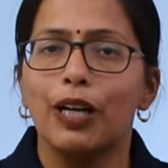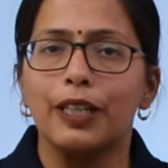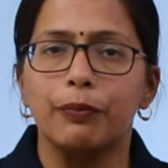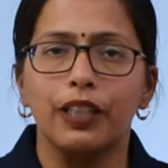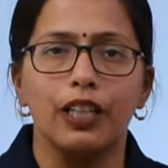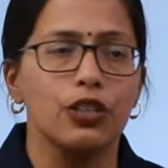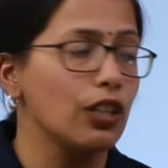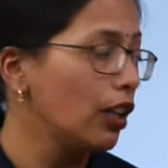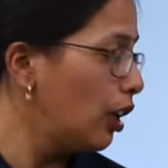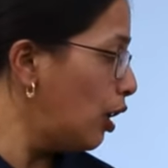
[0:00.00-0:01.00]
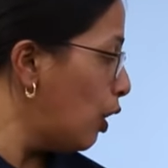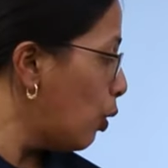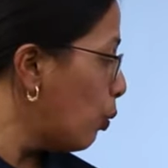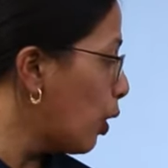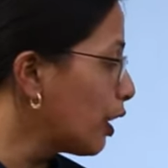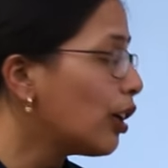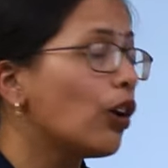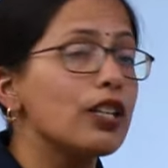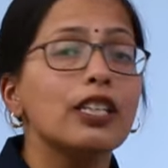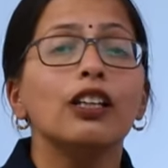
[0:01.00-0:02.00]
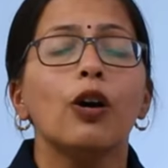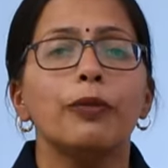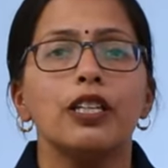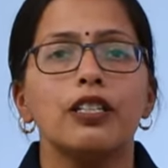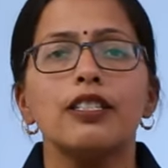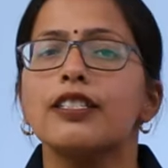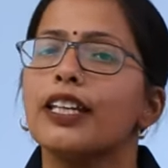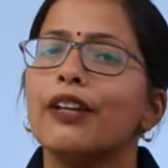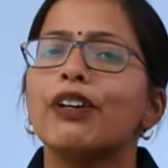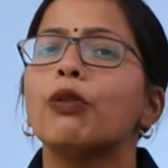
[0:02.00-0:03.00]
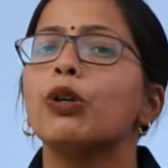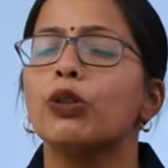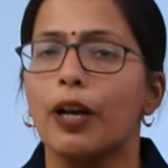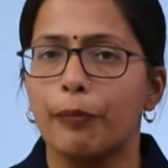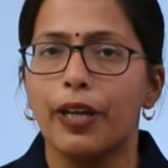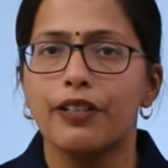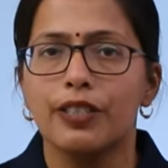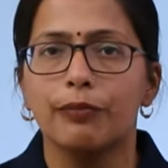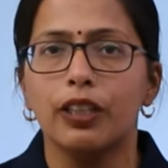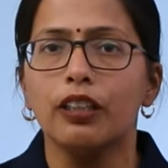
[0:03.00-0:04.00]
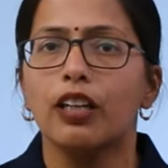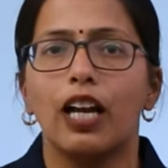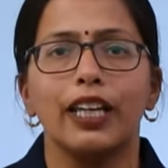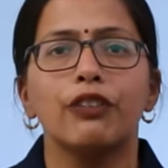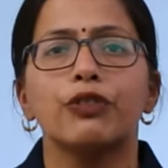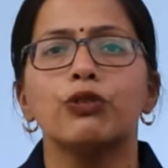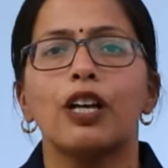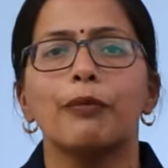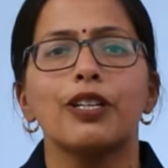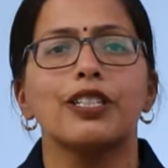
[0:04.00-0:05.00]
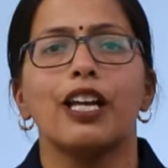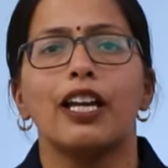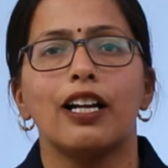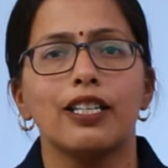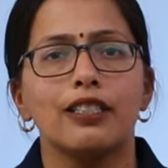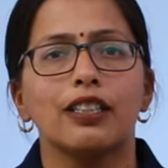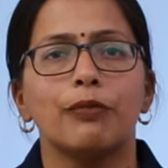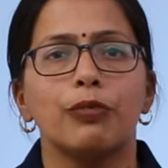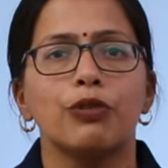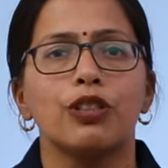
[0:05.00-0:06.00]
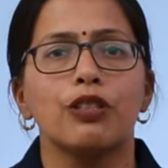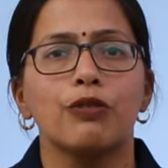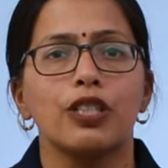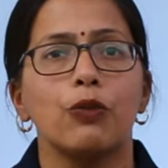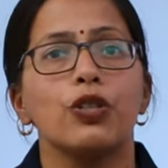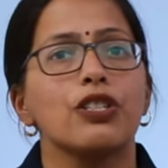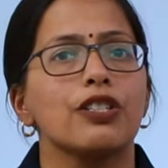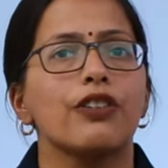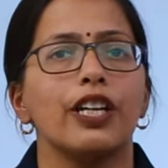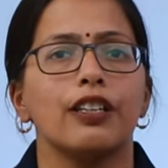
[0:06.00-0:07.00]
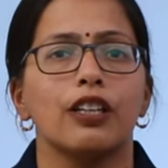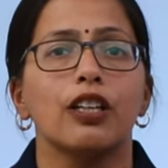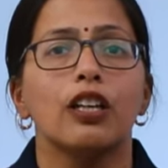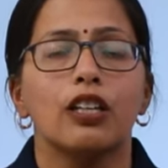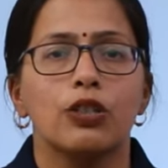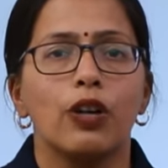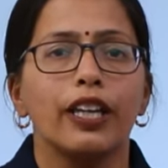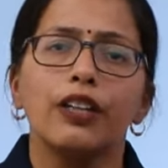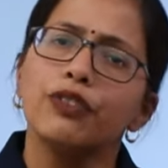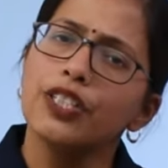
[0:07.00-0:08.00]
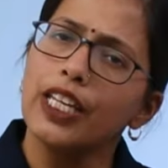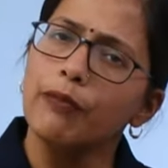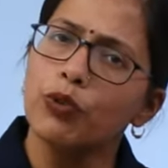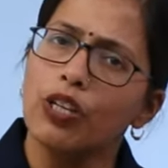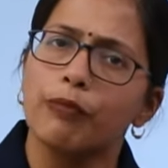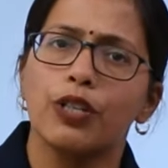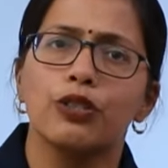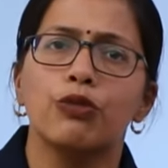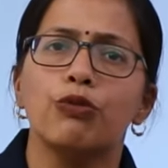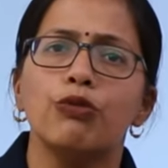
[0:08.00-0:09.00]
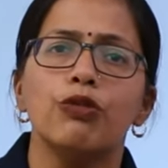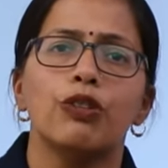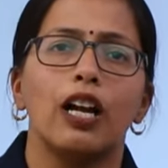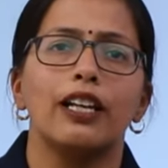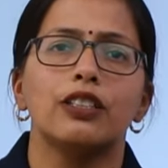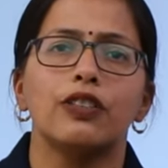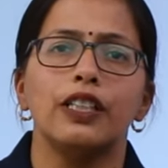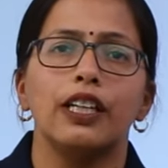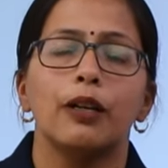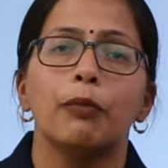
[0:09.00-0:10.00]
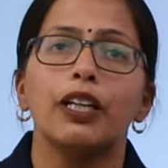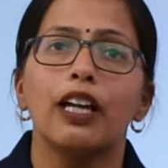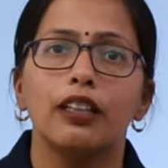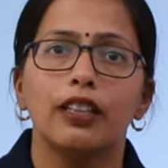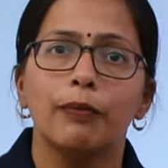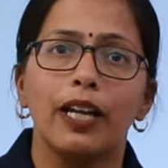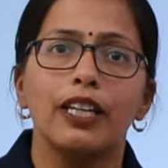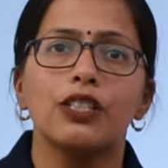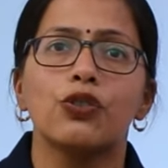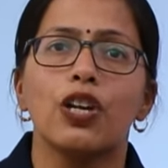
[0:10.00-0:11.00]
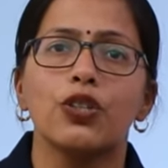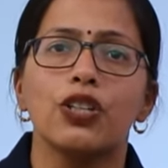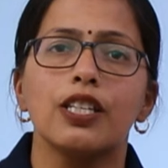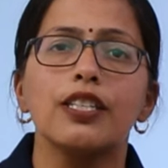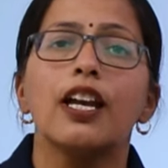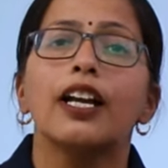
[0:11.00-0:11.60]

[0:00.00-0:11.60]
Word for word: multiplication. What are logical operations? If I want to compare something, I give two numbers and I ask the computer to say which is greater. So I give the same two numbers, 2 and 3, but my instruction is